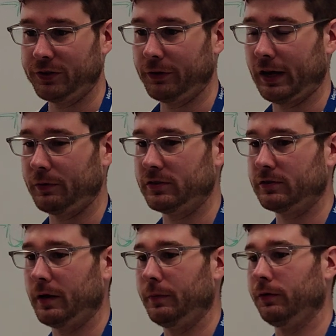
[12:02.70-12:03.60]
see what
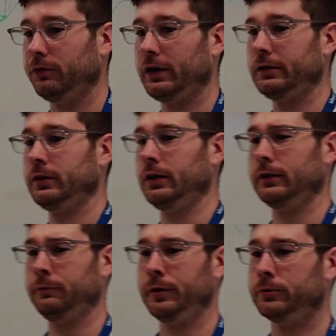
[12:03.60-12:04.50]
happens. I might be able to follow
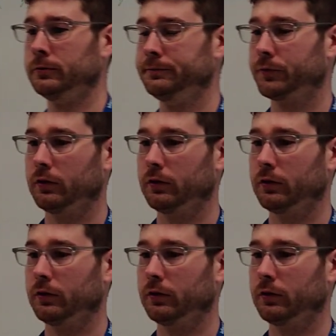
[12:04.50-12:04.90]
along. That'd be cool.